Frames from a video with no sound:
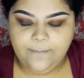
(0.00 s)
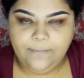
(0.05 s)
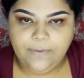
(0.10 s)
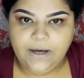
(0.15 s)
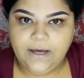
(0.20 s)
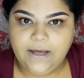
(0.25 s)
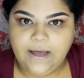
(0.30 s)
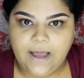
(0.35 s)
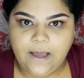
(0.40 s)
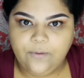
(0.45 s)

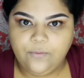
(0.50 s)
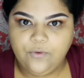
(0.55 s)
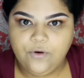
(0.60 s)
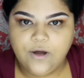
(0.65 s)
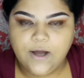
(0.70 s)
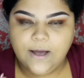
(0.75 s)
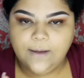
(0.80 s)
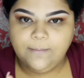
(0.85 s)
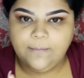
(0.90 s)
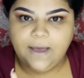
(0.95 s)
but I
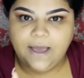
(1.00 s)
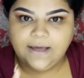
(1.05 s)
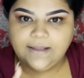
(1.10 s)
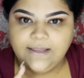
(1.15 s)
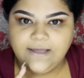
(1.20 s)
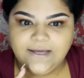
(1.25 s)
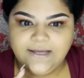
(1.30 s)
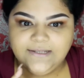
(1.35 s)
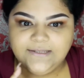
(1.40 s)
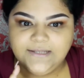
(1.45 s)
will come back,
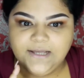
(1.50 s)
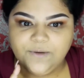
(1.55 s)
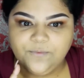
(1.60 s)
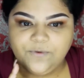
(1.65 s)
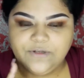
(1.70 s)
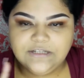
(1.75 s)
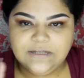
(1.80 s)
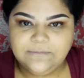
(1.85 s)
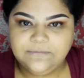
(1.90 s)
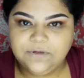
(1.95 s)
like I said,
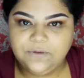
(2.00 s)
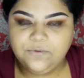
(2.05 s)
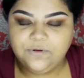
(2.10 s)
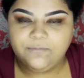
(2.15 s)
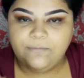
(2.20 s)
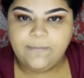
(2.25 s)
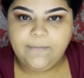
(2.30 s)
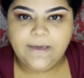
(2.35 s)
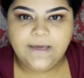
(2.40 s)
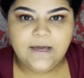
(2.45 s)
once I'm done
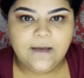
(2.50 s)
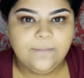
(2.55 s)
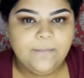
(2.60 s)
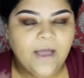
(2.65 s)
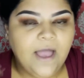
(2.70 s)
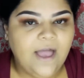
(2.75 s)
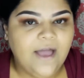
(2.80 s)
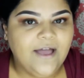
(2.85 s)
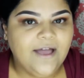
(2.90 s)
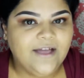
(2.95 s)
with my makeup
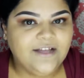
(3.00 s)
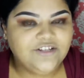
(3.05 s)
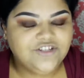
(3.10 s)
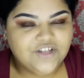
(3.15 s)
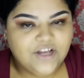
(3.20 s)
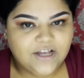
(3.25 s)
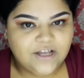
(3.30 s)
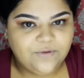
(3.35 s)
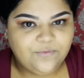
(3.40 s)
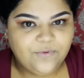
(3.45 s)
and
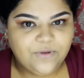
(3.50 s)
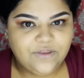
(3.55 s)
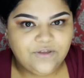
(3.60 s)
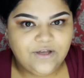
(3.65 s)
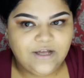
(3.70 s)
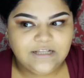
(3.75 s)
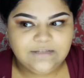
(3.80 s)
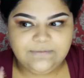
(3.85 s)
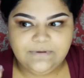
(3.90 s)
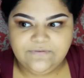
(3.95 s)
check in with you
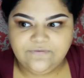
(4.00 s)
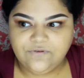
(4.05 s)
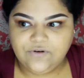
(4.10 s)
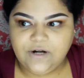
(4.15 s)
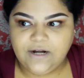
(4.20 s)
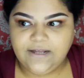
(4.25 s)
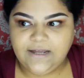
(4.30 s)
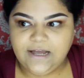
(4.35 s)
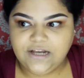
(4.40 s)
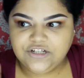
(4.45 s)
guys
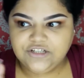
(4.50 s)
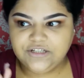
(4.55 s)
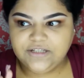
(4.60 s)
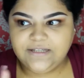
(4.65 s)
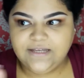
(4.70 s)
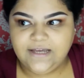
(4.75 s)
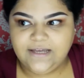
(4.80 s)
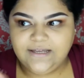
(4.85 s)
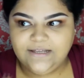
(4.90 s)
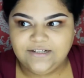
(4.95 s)
before I actually
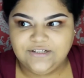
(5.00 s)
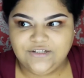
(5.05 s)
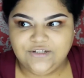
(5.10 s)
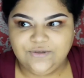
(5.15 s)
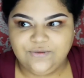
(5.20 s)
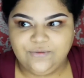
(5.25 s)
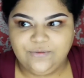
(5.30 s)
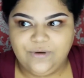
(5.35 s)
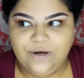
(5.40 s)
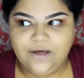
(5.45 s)
get
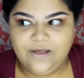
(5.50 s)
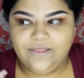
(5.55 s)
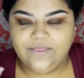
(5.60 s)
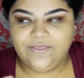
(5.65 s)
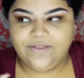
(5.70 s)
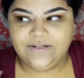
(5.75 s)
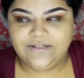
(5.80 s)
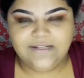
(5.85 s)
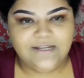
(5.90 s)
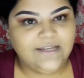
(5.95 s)
into
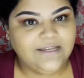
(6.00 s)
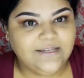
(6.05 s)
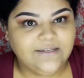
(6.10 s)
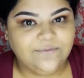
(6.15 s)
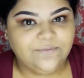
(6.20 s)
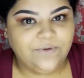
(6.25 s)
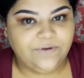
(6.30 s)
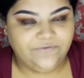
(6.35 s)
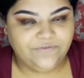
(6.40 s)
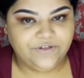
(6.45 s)
the day
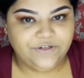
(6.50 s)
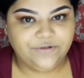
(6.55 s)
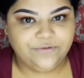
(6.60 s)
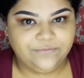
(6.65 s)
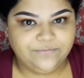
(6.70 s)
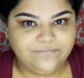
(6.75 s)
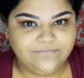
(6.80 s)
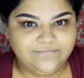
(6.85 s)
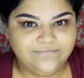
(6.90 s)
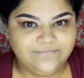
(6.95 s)

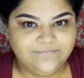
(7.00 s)
review.